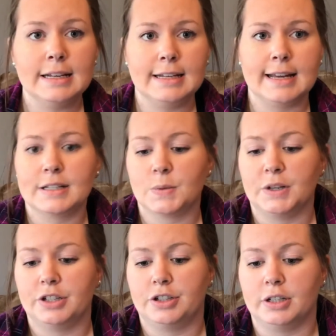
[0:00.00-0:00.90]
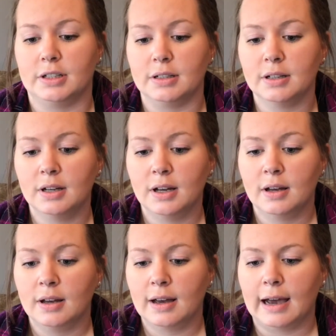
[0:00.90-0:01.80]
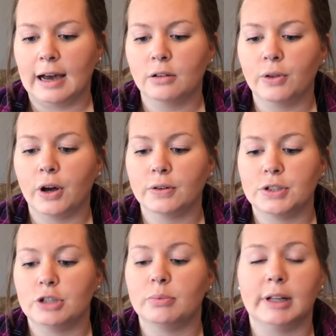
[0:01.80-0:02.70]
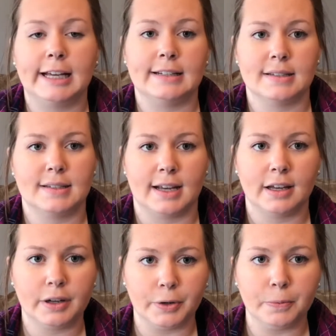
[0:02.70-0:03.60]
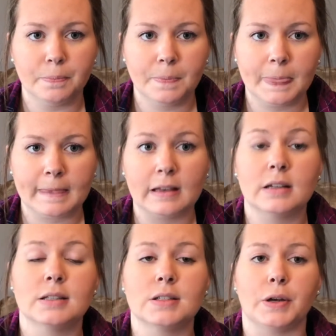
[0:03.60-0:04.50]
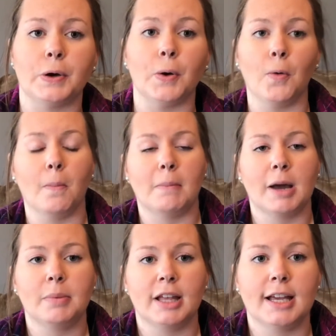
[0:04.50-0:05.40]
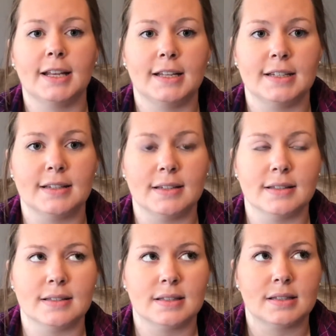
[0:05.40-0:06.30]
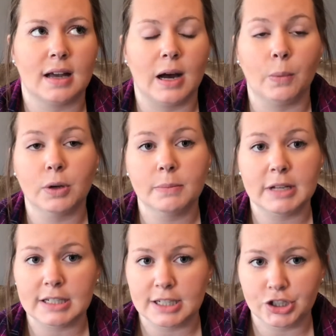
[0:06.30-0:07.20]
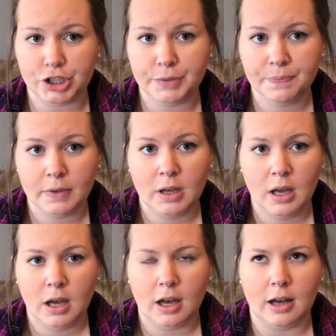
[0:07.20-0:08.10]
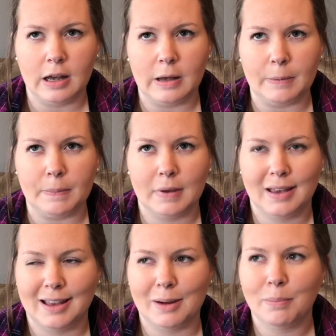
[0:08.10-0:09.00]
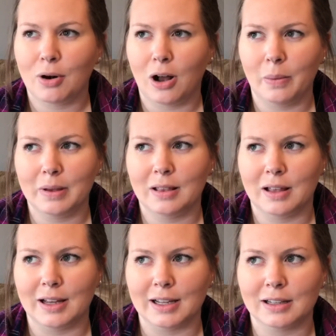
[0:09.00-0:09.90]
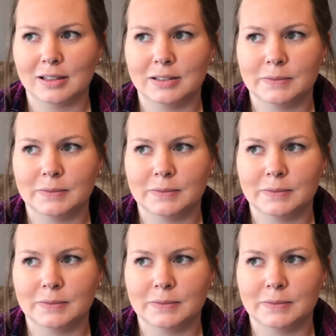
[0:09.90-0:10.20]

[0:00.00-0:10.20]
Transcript: Next question. How long do you plan to stay at home? So my plan is I want to be a teacher, and I'm probably like